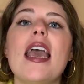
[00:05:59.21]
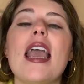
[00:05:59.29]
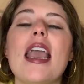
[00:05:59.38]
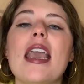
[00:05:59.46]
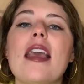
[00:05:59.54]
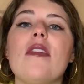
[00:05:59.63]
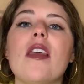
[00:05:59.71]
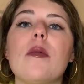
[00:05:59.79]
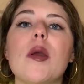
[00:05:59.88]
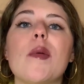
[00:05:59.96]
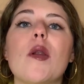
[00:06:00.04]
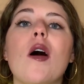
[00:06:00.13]
and then
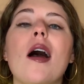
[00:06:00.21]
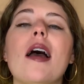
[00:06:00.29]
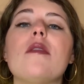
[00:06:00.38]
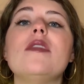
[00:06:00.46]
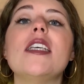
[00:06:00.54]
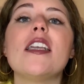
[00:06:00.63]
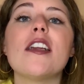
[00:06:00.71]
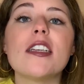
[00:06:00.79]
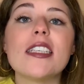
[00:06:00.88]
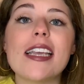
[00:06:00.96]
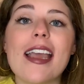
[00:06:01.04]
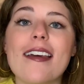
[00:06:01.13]
we would all have dinner
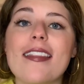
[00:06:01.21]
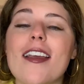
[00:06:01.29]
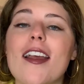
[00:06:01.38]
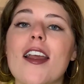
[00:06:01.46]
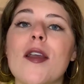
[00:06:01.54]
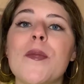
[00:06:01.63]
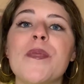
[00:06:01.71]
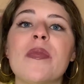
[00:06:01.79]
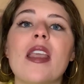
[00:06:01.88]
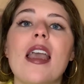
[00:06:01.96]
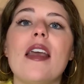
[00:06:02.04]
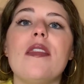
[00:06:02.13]
together,
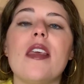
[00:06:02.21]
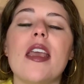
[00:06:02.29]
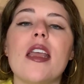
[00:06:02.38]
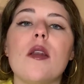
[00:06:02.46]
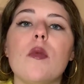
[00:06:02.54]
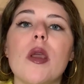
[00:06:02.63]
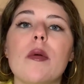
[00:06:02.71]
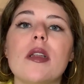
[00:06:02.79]
and then we would